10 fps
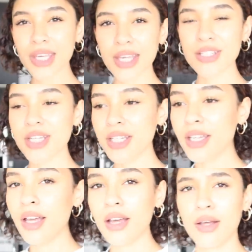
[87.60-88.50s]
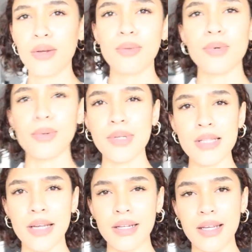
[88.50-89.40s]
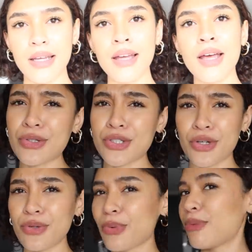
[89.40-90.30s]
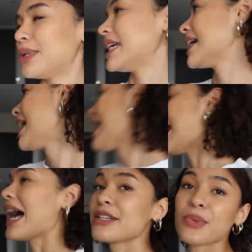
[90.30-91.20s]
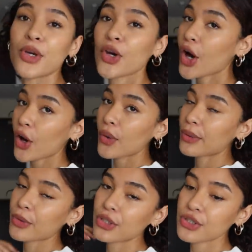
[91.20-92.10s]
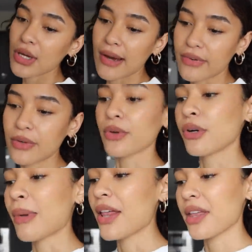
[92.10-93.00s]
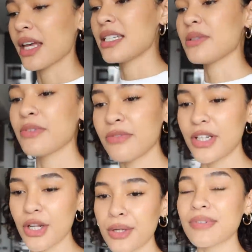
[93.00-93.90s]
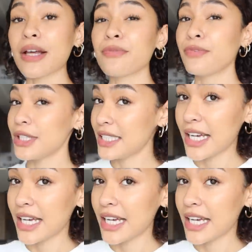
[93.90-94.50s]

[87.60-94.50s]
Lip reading: Kitchen. Whoa, it's light in here. I'll show you properly as we go, and I'm gonna do every room, I think, a different video of like fully